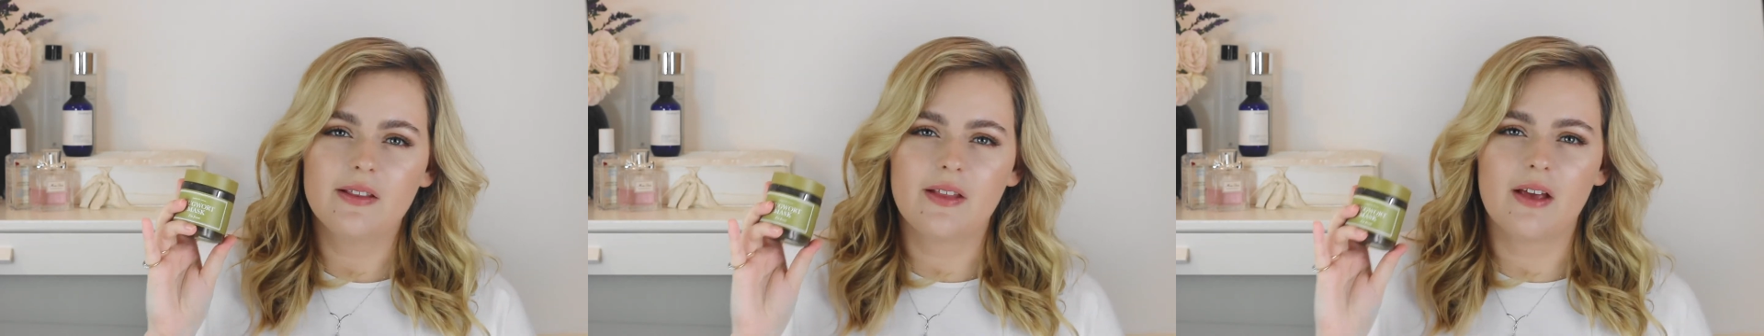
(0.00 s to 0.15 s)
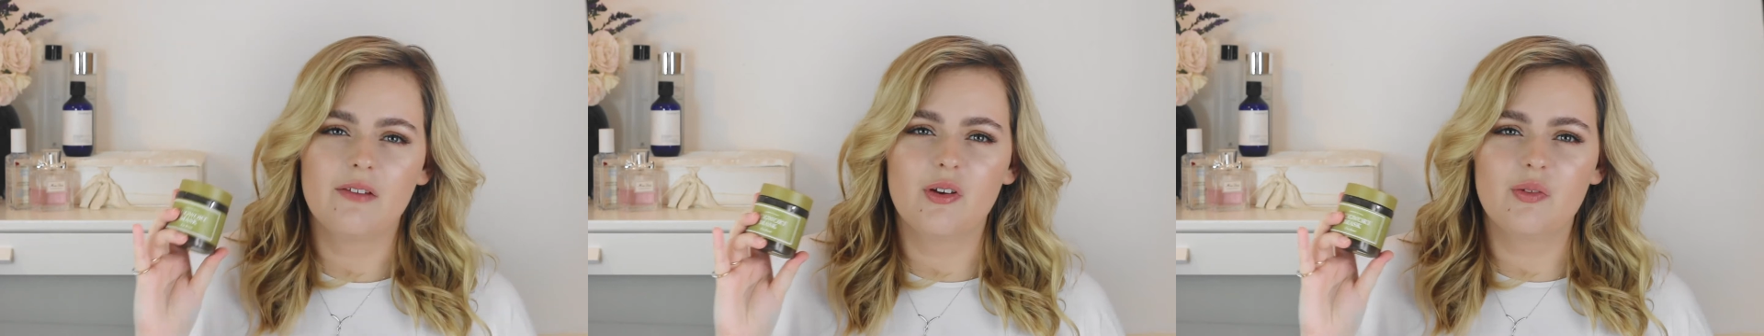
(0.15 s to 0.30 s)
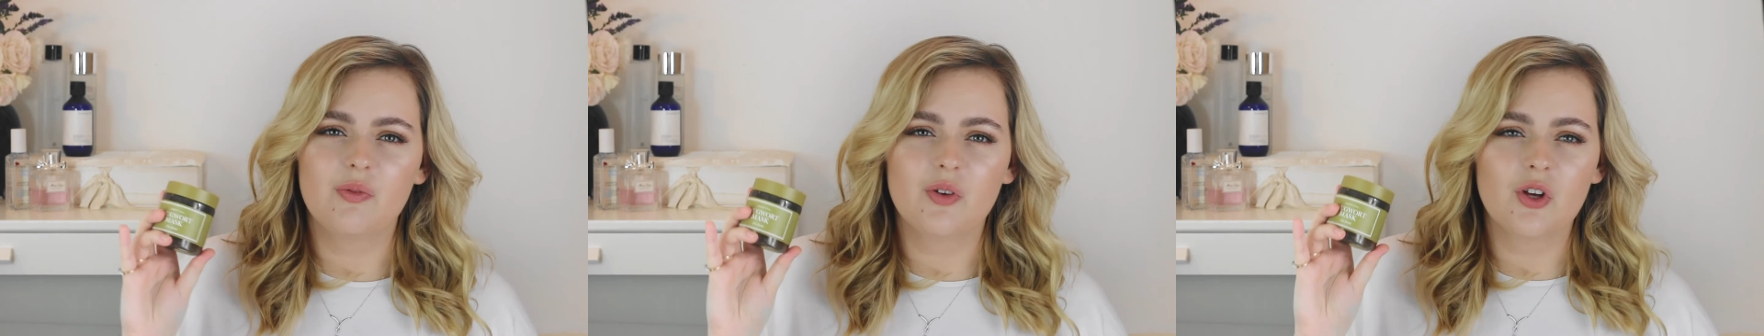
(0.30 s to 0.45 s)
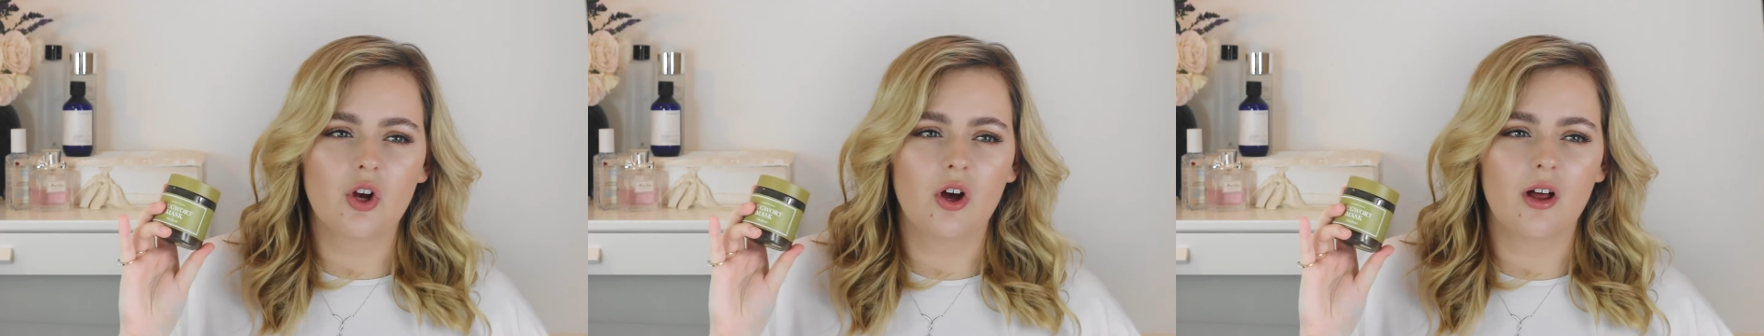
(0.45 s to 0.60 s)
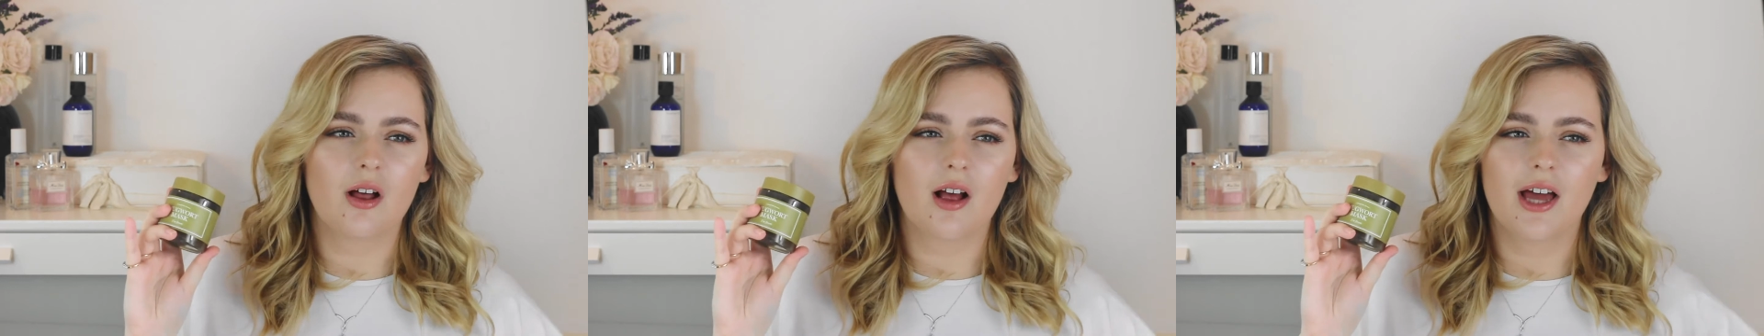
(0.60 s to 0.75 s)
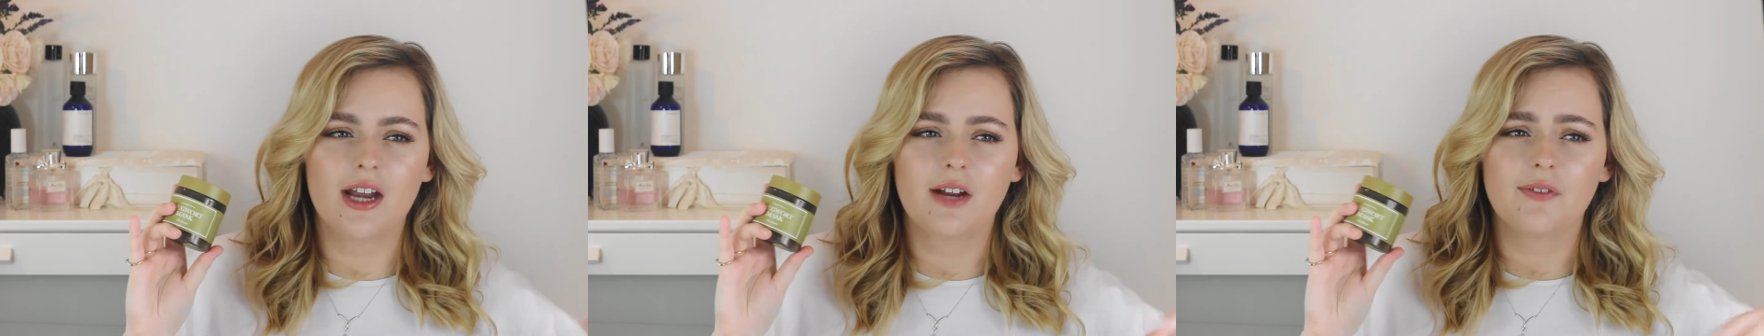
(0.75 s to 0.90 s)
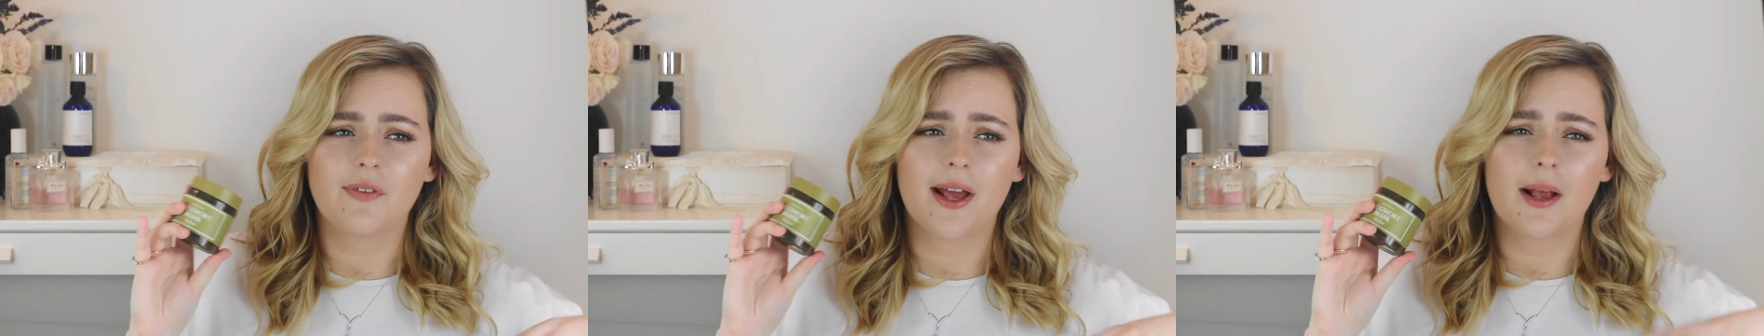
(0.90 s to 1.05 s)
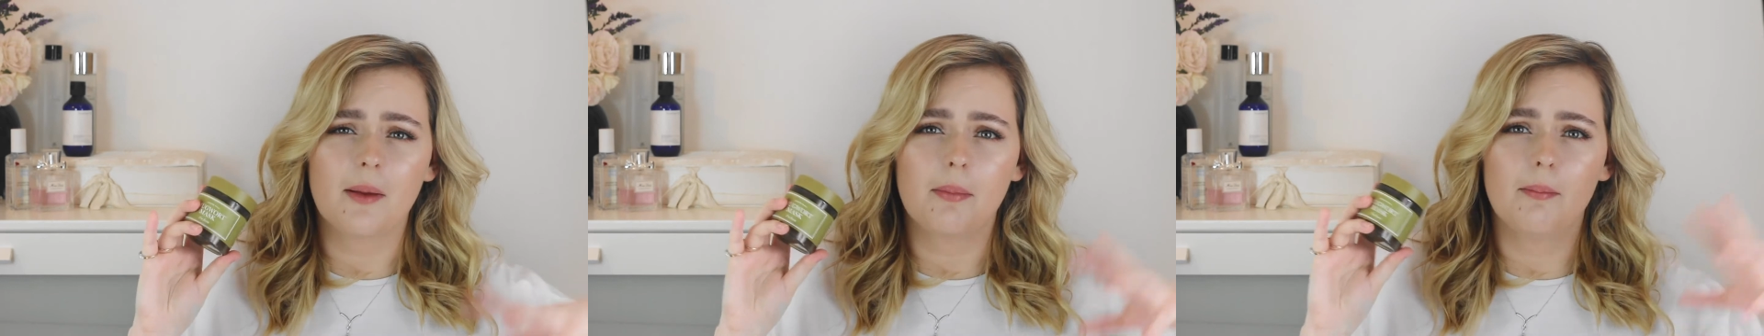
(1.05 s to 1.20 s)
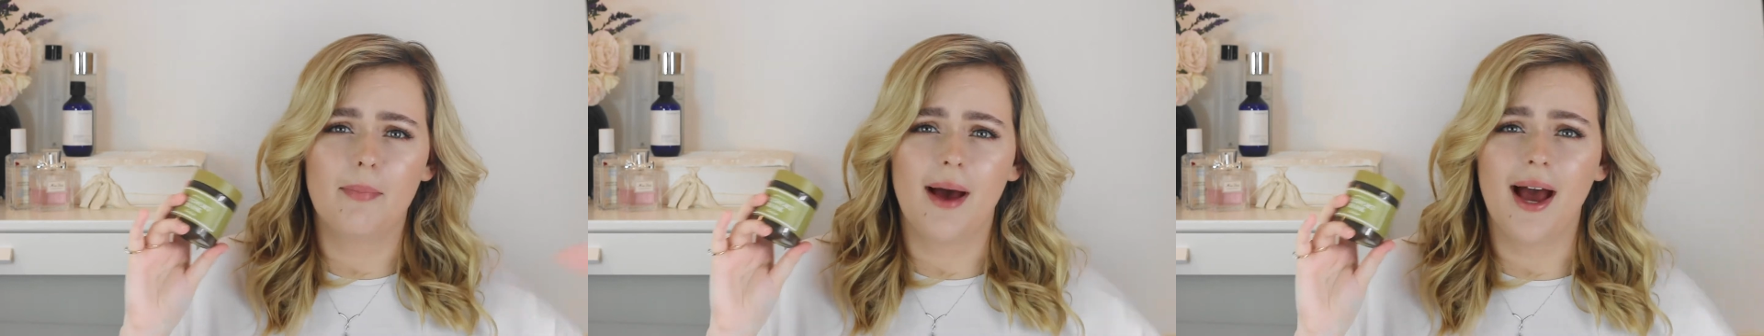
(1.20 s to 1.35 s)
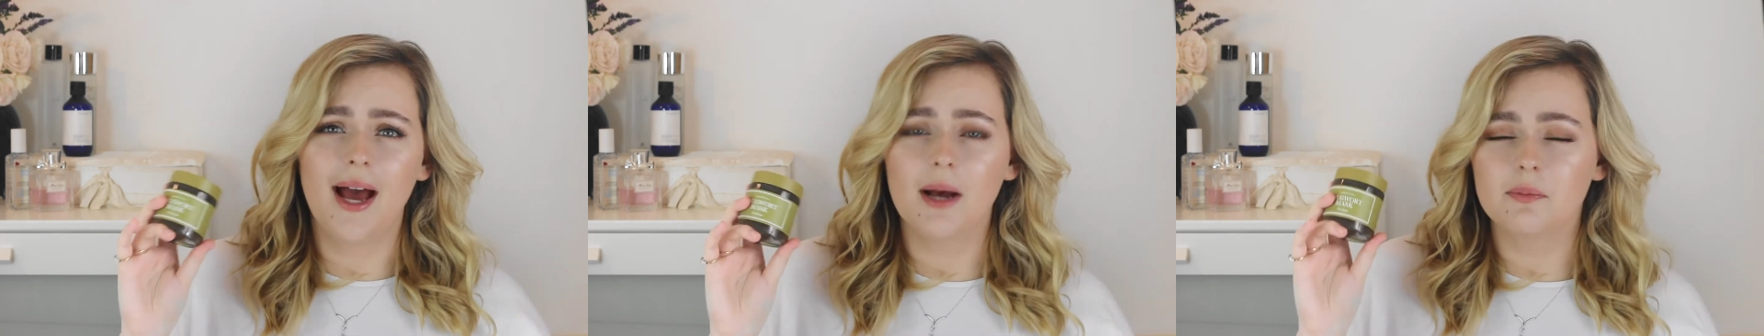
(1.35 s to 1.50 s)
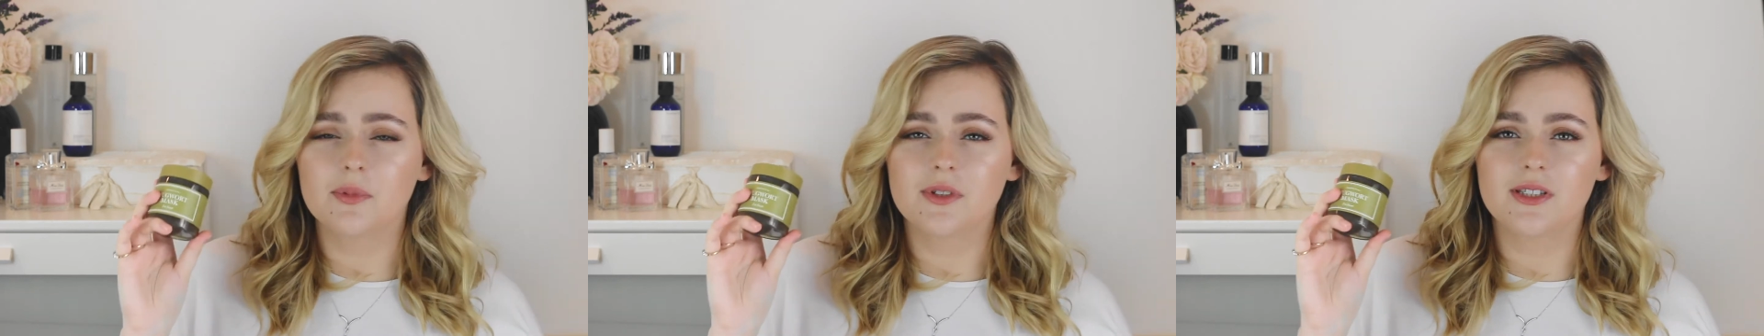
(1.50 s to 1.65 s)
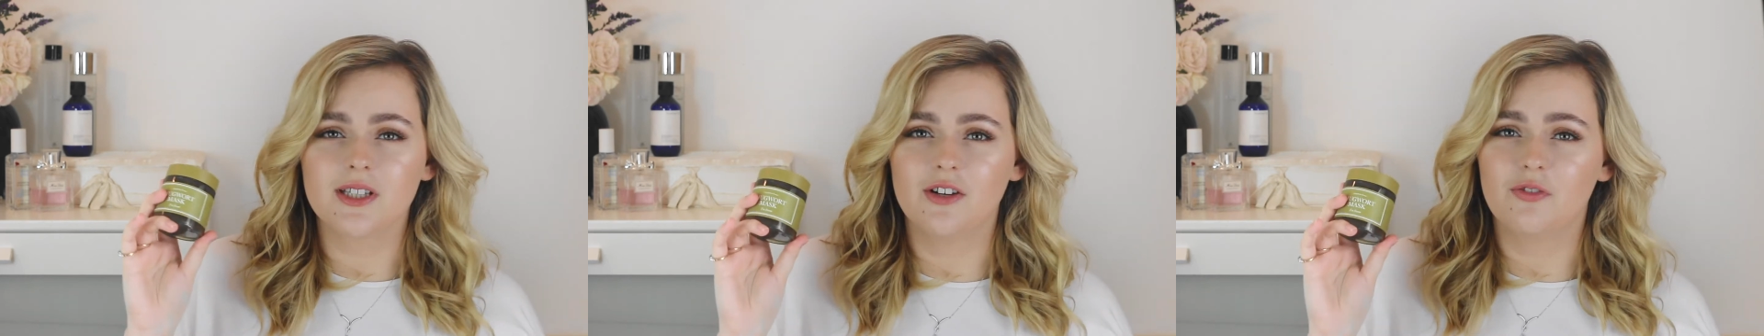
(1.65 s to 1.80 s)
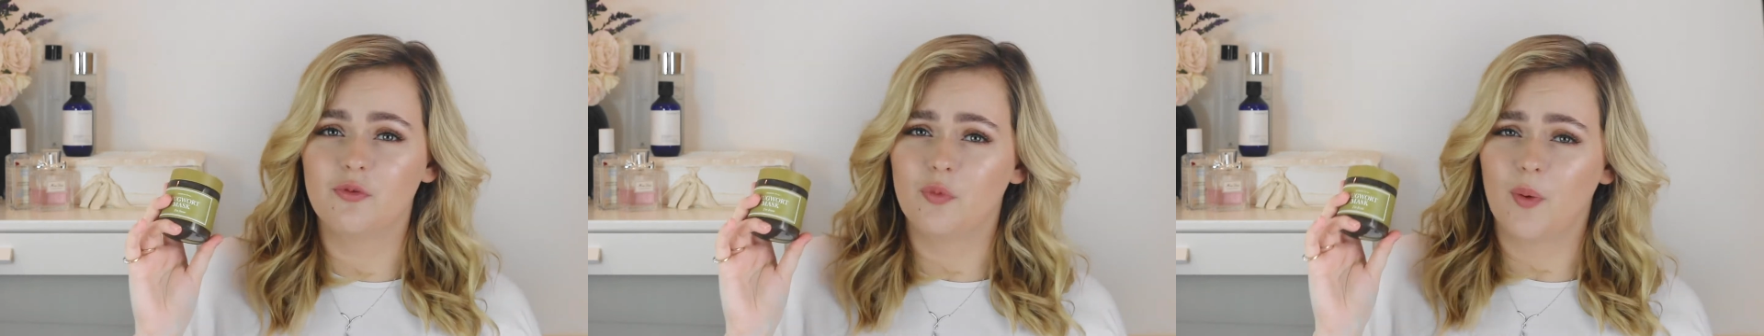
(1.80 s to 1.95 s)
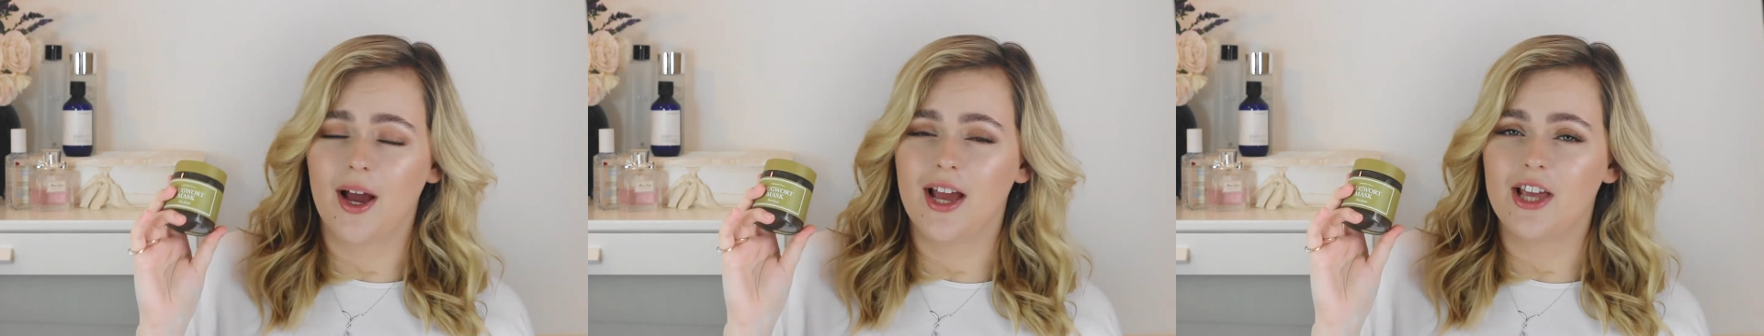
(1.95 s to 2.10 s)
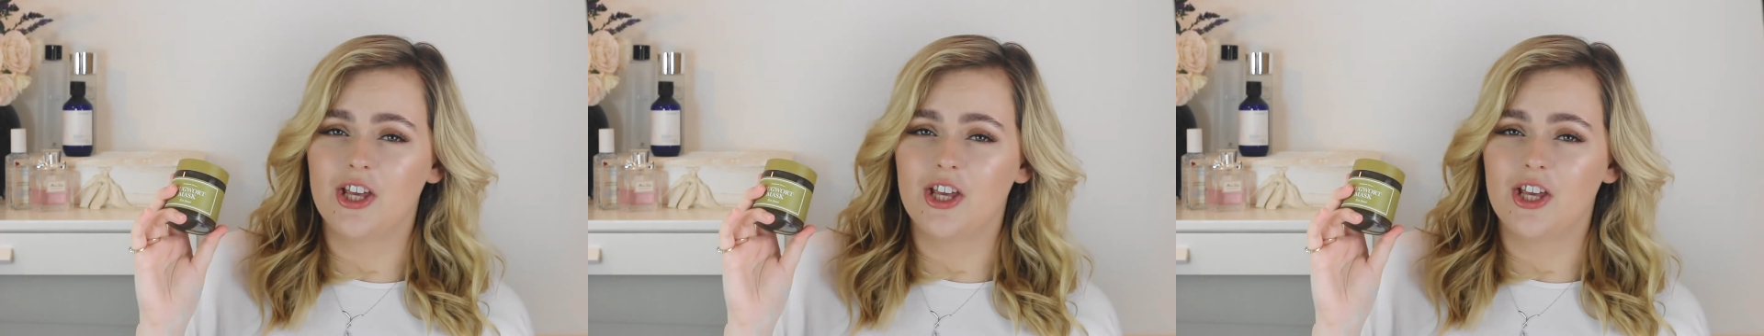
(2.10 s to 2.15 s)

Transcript: They've even got kind of like maps of where